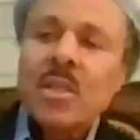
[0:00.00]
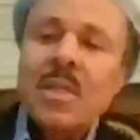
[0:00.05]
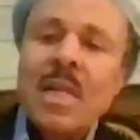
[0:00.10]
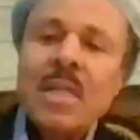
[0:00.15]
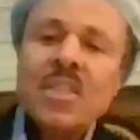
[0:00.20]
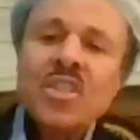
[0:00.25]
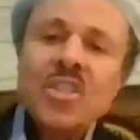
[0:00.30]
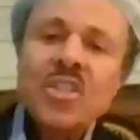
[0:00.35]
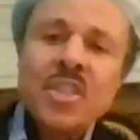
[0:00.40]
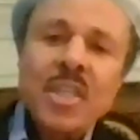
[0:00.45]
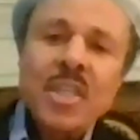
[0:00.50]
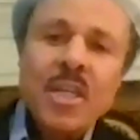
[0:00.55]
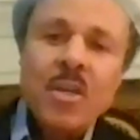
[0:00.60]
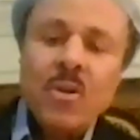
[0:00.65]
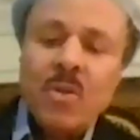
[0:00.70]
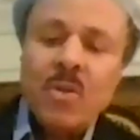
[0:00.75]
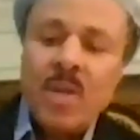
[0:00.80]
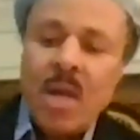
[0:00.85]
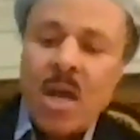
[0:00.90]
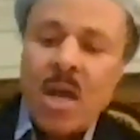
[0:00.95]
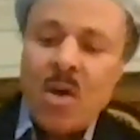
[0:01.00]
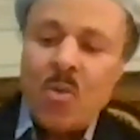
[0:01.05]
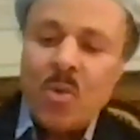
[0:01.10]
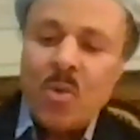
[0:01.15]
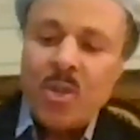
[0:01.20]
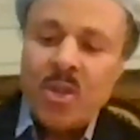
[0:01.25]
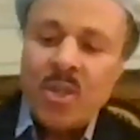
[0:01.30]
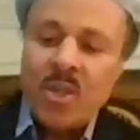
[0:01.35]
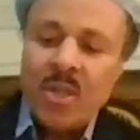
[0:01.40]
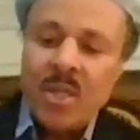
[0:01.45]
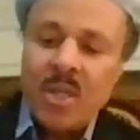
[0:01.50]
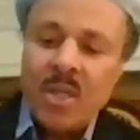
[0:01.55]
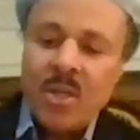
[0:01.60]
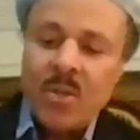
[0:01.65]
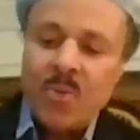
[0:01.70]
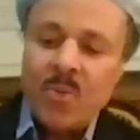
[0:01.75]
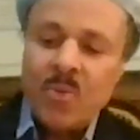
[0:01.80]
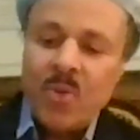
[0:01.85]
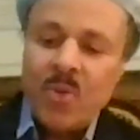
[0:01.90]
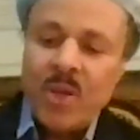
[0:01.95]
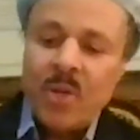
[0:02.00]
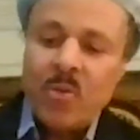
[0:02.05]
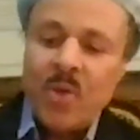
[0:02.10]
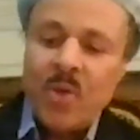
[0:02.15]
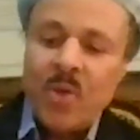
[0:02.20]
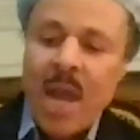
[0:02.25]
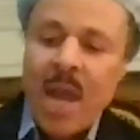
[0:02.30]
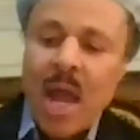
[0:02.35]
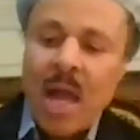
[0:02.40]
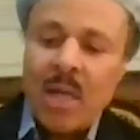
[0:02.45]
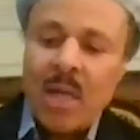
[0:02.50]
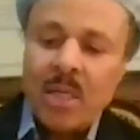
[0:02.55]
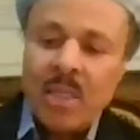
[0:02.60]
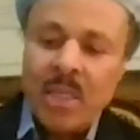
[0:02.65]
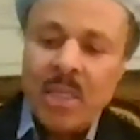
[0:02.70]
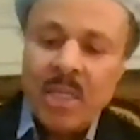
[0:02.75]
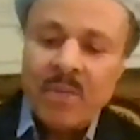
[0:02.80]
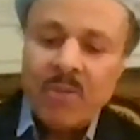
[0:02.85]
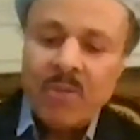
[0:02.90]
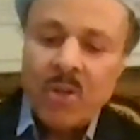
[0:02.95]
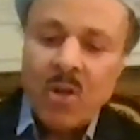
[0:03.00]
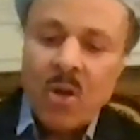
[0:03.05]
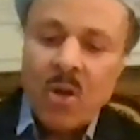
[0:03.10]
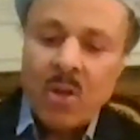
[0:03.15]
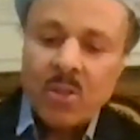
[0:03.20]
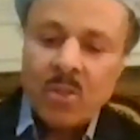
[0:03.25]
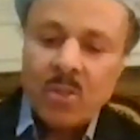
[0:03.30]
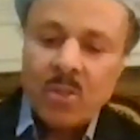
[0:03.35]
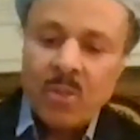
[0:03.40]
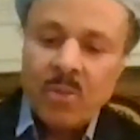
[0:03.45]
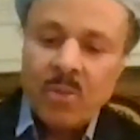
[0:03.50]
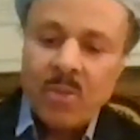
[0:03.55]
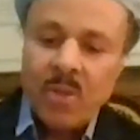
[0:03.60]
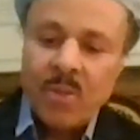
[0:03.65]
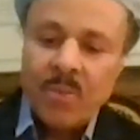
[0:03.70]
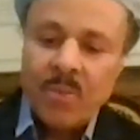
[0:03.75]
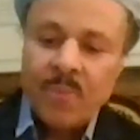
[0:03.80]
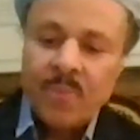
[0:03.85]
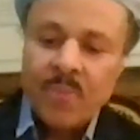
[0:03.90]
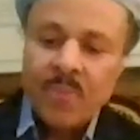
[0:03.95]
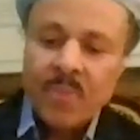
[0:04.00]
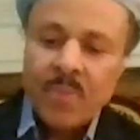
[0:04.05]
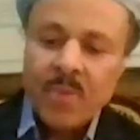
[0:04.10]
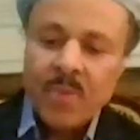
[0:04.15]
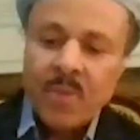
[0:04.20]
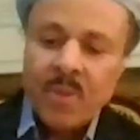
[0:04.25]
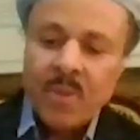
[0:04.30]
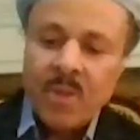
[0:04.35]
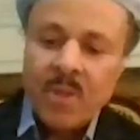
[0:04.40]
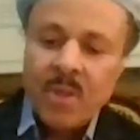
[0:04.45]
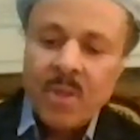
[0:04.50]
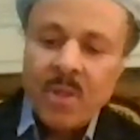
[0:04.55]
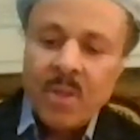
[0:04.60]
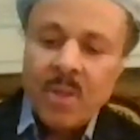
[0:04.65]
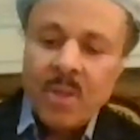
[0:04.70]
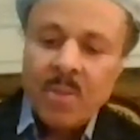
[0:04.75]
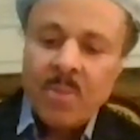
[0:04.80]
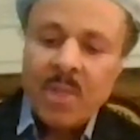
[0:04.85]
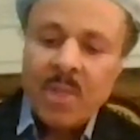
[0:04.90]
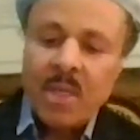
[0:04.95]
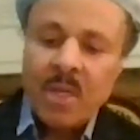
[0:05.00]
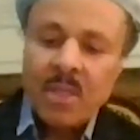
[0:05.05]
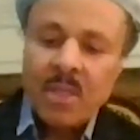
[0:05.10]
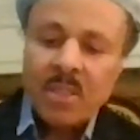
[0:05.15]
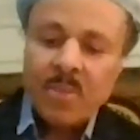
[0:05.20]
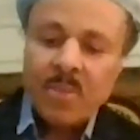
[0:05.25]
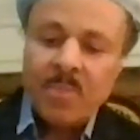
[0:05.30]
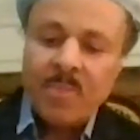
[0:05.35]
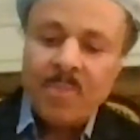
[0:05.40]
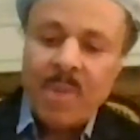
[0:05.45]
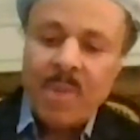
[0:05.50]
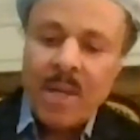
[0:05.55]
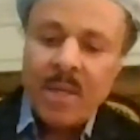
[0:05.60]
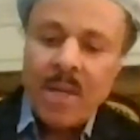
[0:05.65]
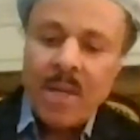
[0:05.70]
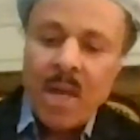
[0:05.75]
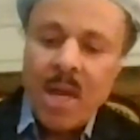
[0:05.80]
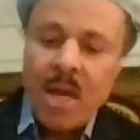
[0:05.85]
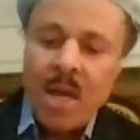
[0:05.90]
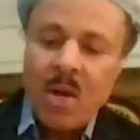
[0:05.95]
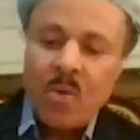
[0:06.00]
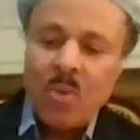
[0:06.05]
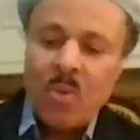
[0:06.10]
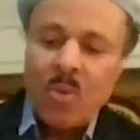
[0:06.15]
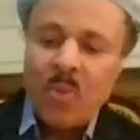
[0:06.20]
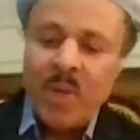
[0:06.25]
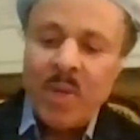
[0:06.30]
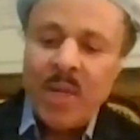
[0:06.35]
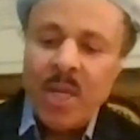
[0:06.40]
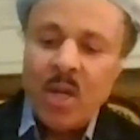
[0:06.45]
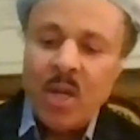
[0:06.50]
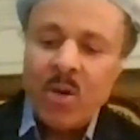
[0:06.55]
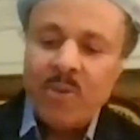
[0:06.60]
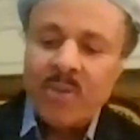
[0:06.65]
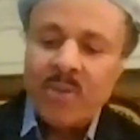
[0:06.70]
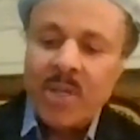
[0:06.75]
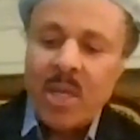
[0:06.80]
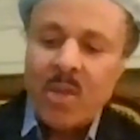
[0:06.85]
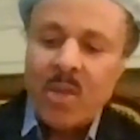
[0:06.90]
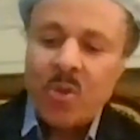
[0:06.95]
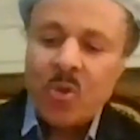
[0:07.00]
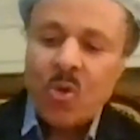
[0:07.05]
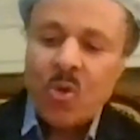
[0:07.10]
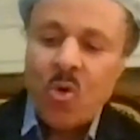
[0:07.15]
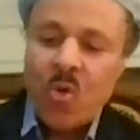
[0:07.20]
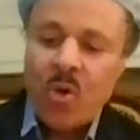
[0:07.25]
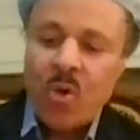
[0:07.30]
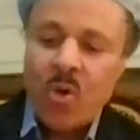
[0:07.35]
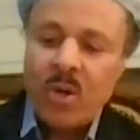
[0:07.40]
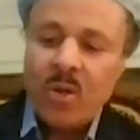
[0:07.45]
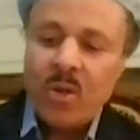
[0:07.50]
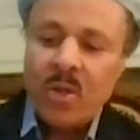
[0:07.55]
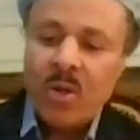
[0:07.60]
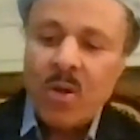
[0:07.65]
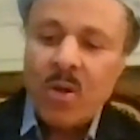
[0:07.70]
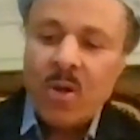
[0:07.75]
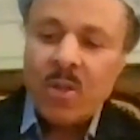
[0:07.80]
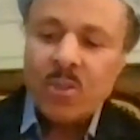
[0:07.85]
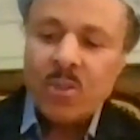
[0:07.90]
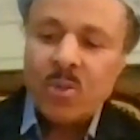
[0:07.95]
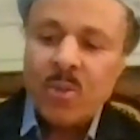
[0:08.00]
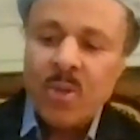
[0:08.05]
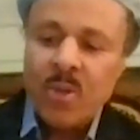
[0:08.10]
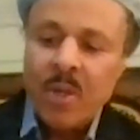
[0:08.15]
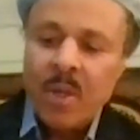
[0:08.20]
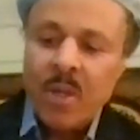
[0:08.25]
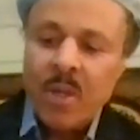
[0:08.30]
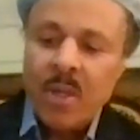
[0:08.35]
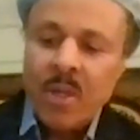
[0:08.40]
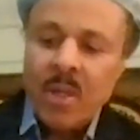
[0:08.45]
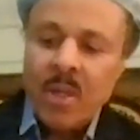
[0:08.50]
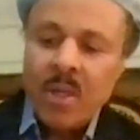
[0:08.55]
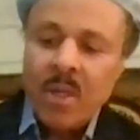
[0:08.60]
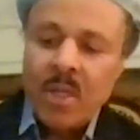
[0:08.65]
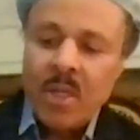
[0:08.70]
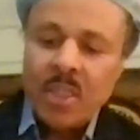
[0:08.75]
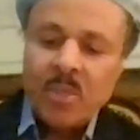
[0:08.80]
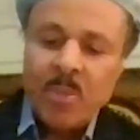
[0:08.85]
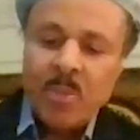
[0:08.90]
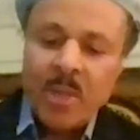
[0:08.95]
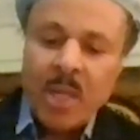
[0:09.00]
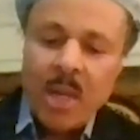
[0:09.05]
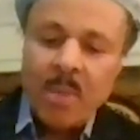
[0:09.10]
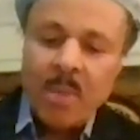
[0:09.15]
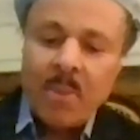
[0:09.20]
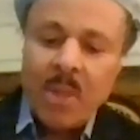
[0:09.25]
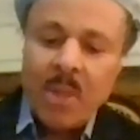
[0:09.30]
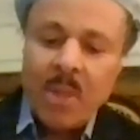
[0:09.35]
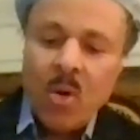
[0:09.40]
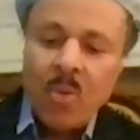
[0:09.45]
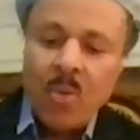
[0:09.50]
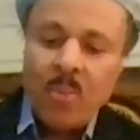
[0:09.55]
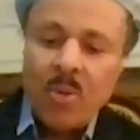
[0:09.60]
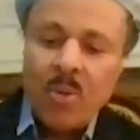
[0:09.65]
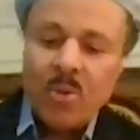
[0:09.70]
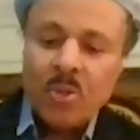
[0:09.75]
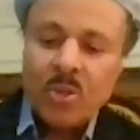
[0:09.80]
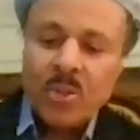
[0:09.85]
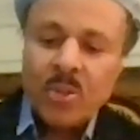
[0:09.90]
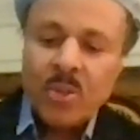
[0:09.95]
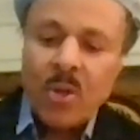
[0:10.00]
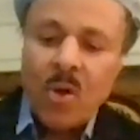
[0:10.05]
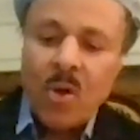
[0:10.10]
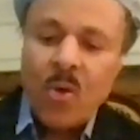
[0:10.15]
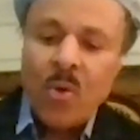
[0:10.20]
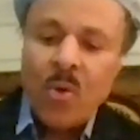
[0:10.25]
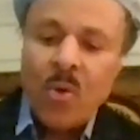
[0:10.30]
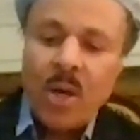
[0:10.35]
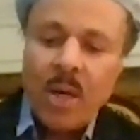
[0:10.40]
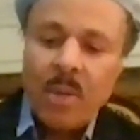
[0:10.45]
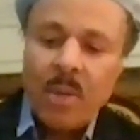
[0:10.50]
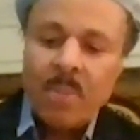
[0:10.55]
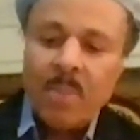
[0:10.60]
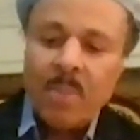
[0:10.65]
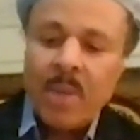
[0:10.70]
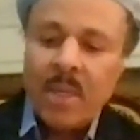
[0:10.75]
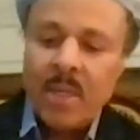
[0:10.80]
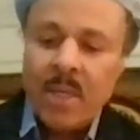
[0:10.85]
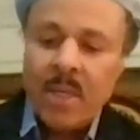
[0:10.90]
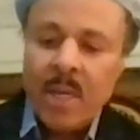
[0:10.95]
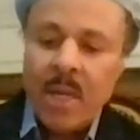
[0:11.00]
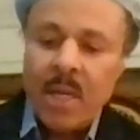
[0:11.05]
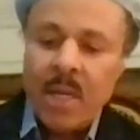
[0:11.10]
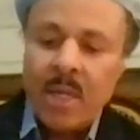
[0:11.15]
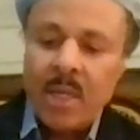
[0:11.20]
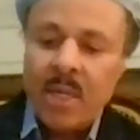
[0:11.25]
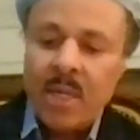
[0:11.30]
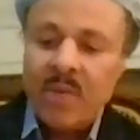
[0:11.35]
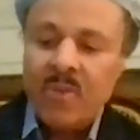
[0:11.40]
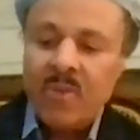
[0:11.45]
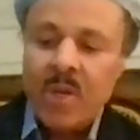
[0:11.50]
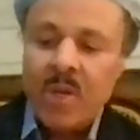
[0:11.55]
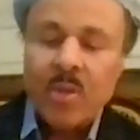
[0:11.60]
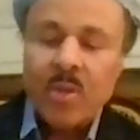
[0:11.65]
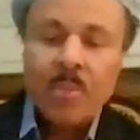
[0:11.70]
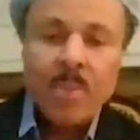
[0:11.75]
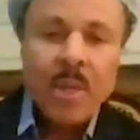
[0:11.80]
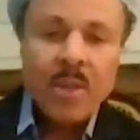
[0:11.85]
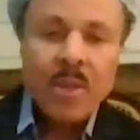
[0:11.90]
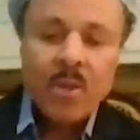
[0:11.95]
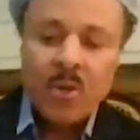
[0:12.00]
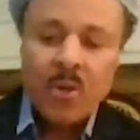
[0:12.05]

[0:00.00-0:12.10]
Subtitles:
let's deal now with the reality of a lawsuit. Because by now, when we hear of another Corey Goode lawsuit, it's become almost ho-hum, mundane, every other month